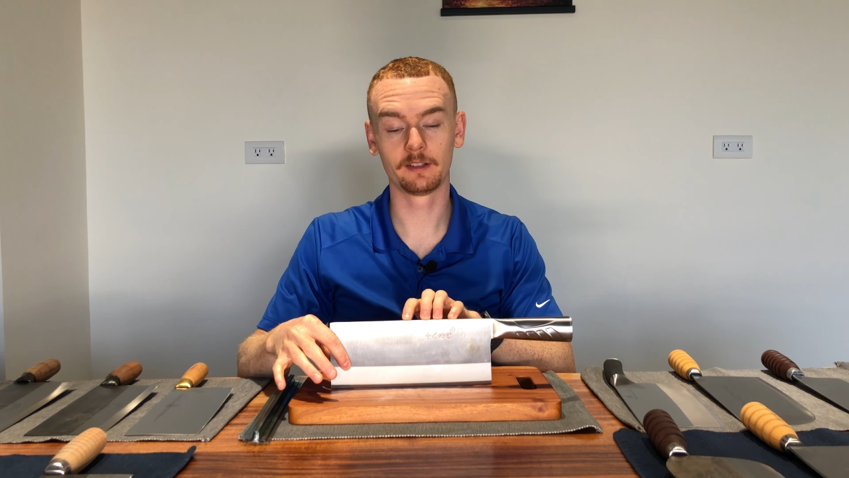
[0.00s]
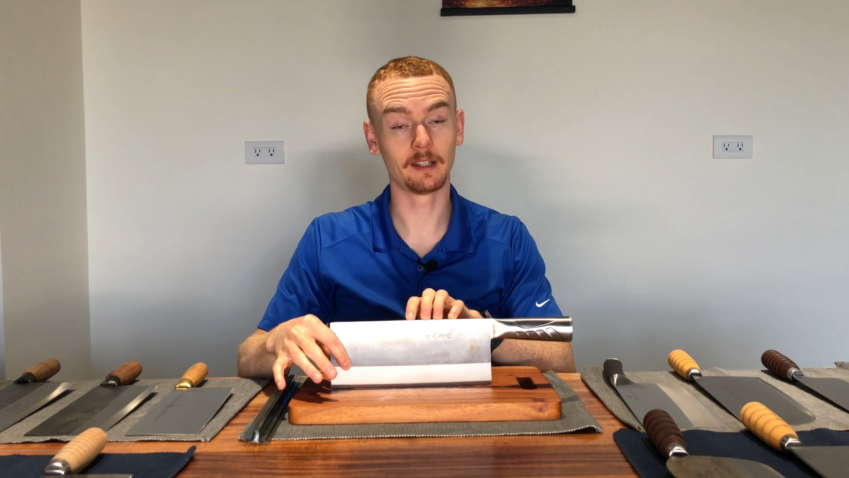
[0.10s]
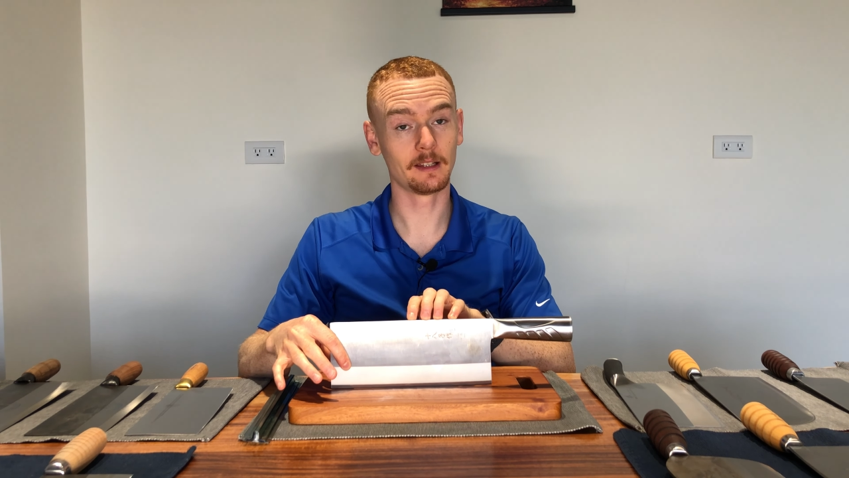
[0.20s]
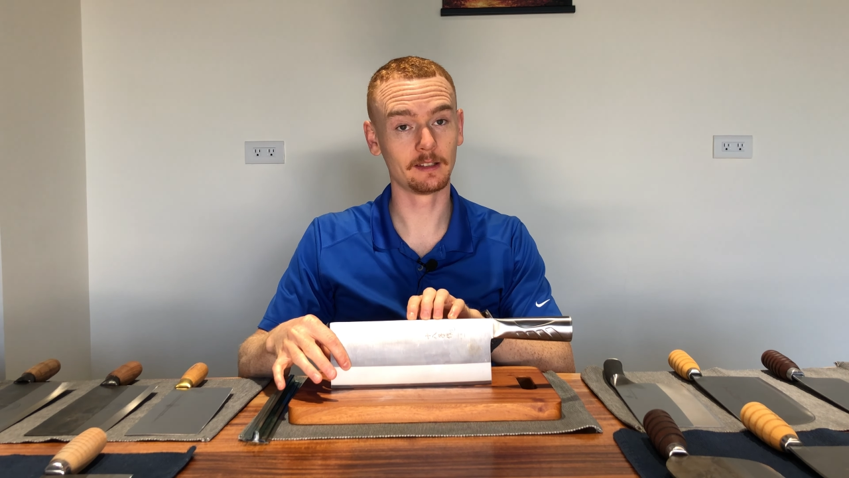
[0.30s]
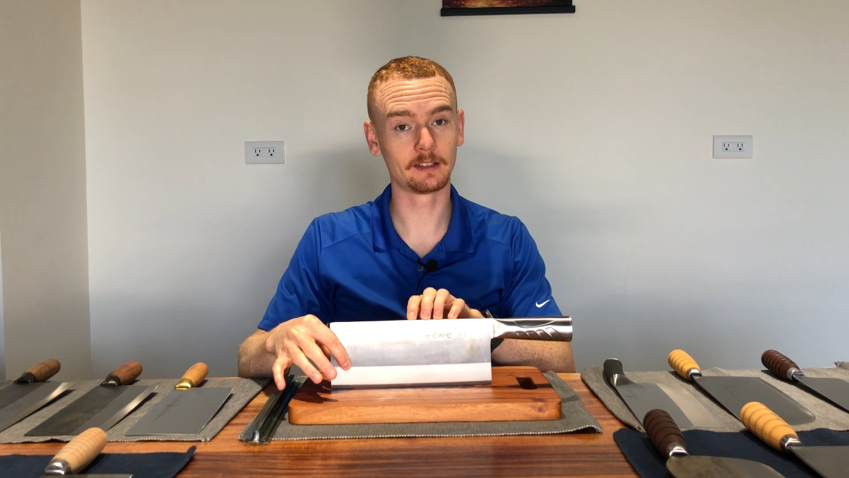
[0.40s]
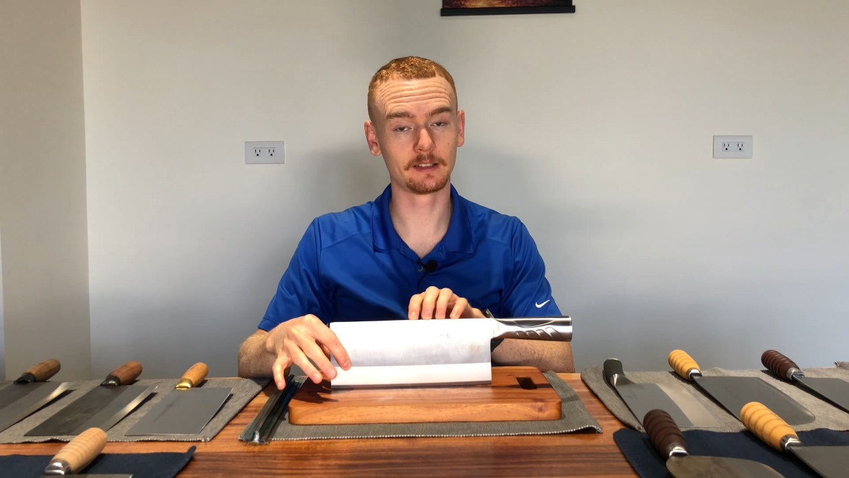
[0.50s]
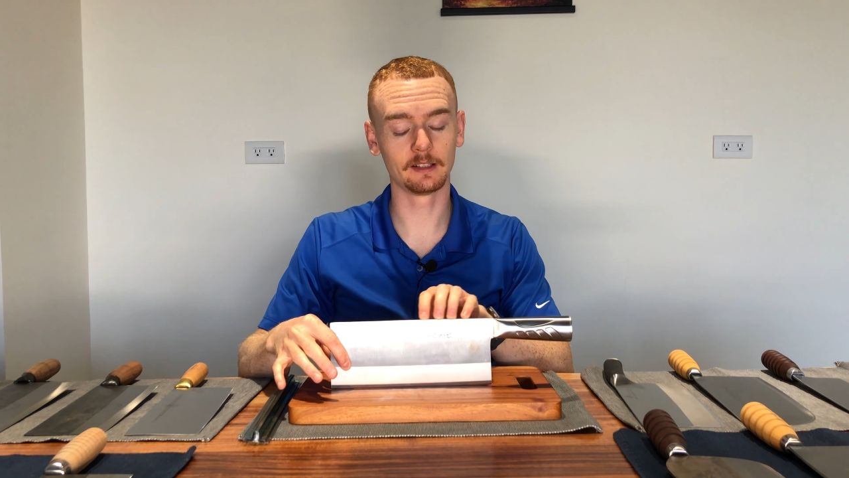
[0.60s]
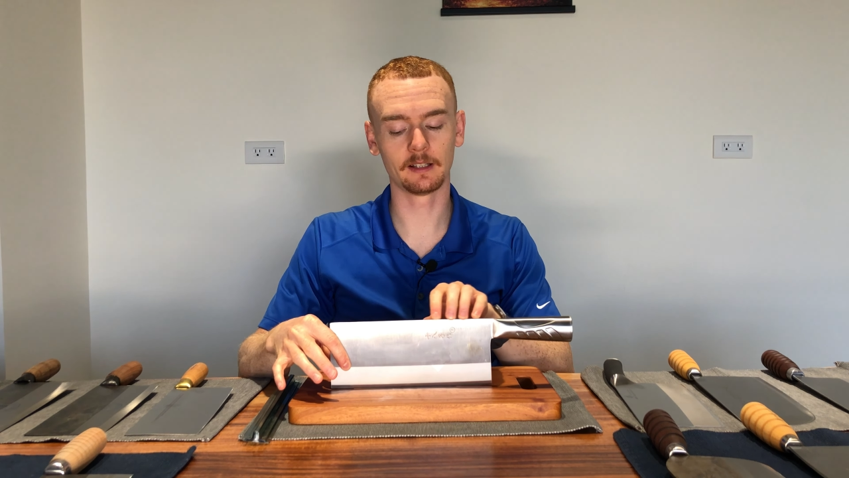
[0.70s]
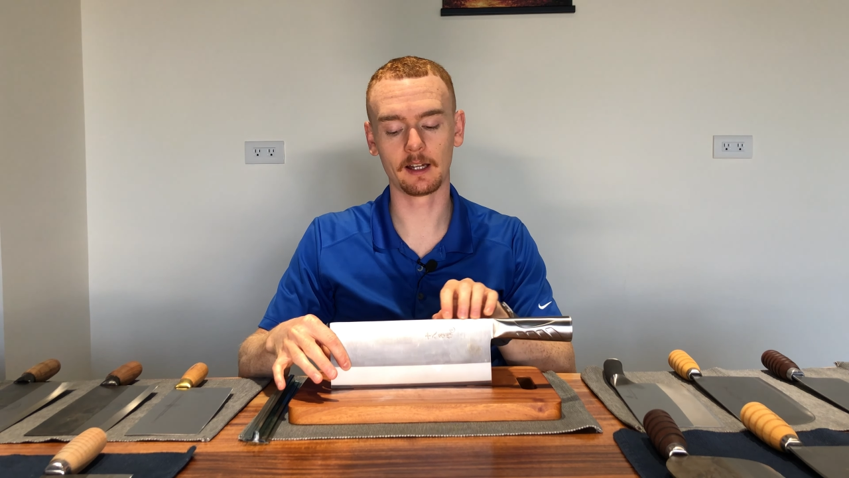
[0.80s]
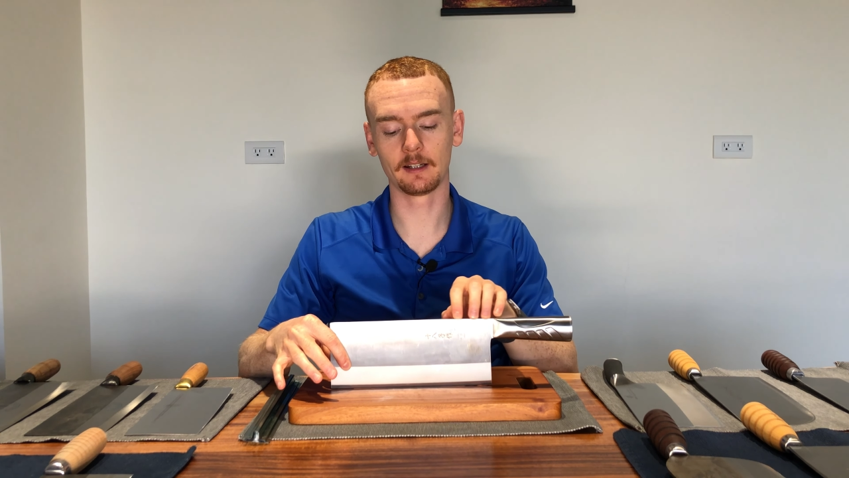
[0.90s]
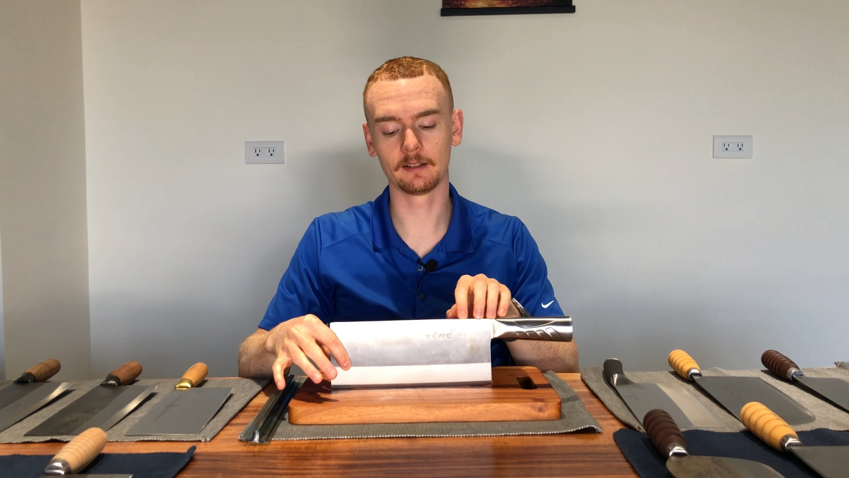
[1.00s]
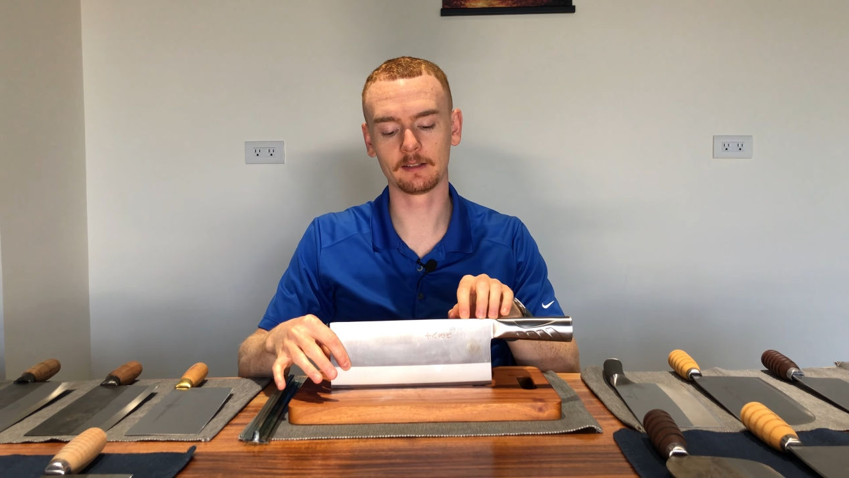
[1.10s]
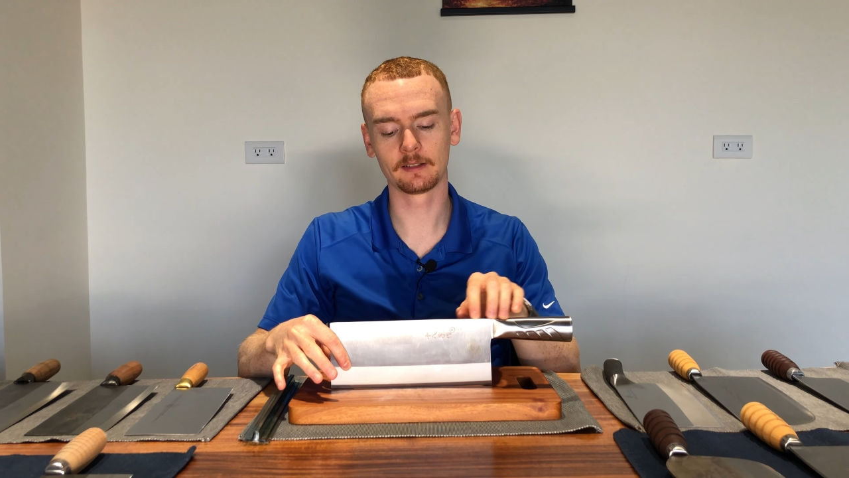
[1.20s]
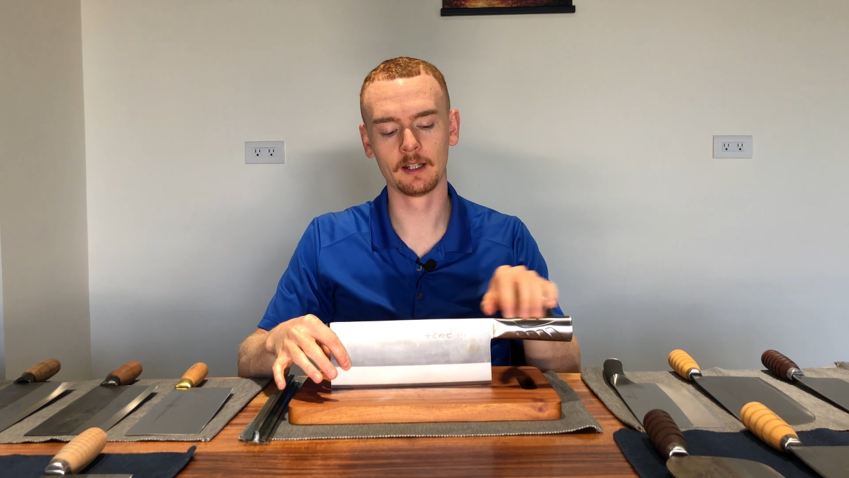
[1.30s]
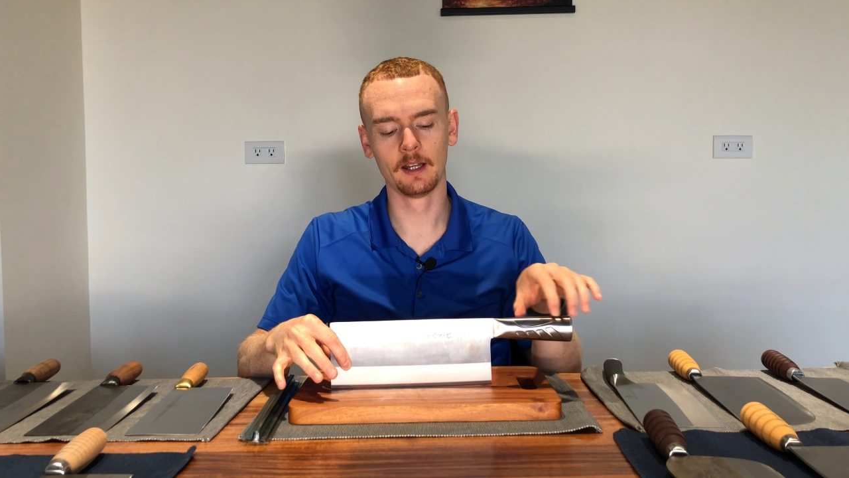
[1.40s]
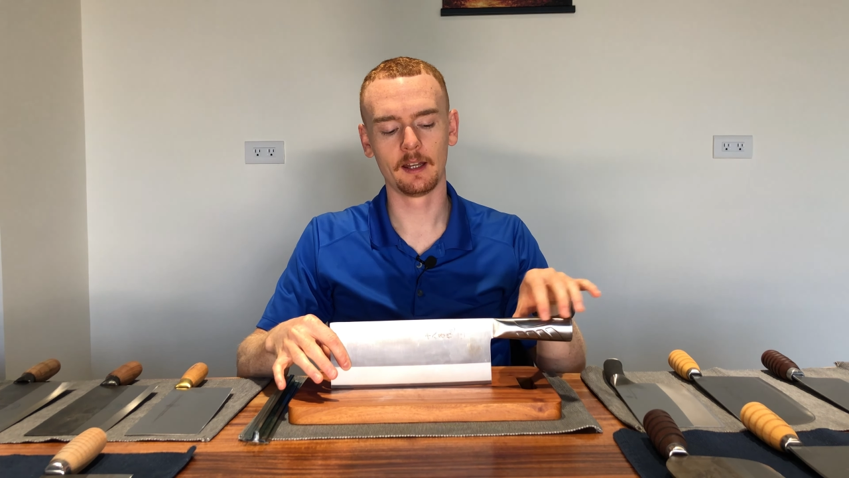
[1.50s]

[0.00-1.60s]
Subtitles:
stainless steel lines.